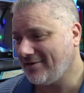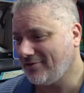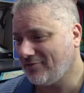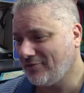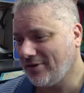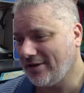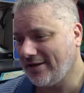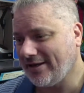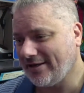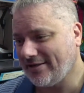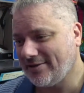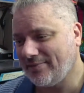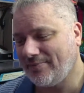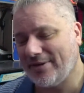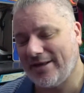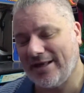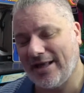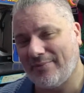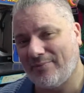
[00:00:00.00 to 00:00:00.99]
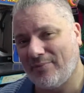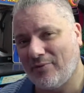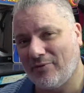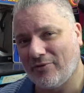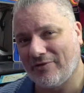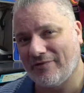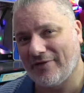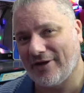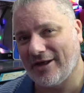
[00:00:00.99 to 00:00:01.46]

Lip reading: and really it did become more of